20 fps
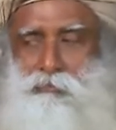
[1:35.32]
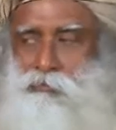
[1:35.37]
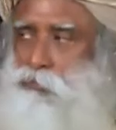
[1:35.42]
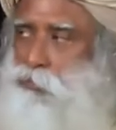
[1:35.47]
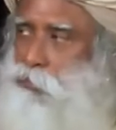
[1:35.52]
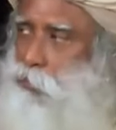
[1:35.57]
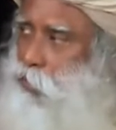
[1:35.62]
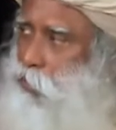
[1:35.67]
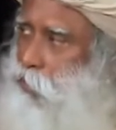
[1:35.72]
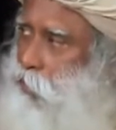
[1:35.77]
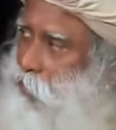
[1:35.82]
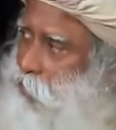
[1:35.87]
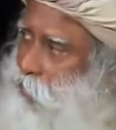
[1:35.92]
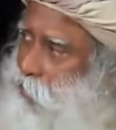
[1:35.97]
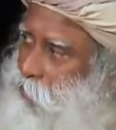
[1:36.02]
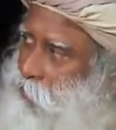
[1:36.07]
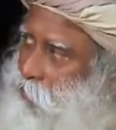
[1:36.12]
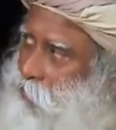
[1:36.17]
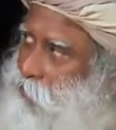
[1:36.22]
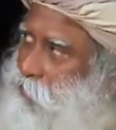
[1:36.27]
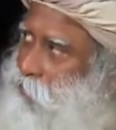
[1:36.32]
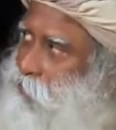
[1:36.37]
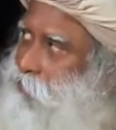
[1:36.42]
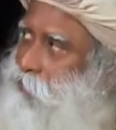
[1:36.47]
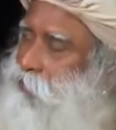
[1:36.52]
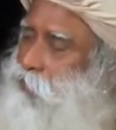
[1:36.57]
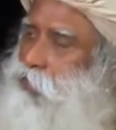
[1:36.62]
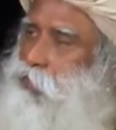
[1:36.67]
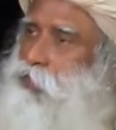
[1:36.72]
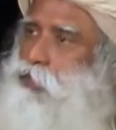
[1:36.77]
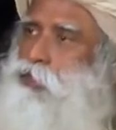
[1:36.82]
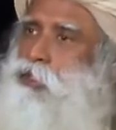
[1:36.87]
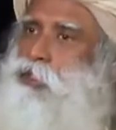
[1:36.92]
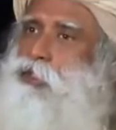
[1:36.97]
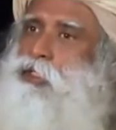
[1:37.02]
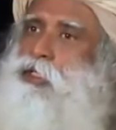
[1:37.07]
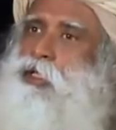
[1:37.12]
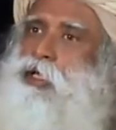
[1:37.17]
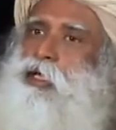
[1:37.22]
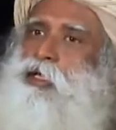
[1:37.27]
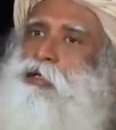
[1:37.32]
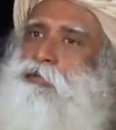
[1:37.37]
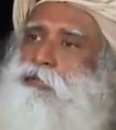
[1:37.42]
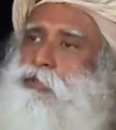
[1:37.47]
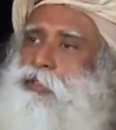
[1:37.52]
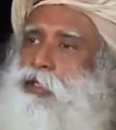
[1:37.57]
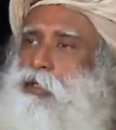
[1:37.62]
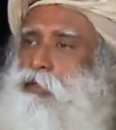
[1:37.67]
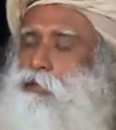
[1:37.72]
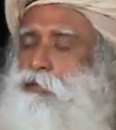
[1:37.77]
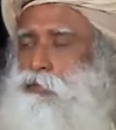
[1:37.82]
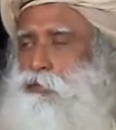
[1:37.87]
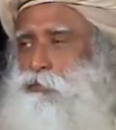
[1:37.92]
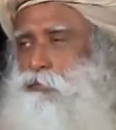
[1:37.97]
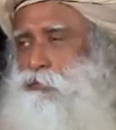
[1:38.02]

The rock is a certain kind of sound,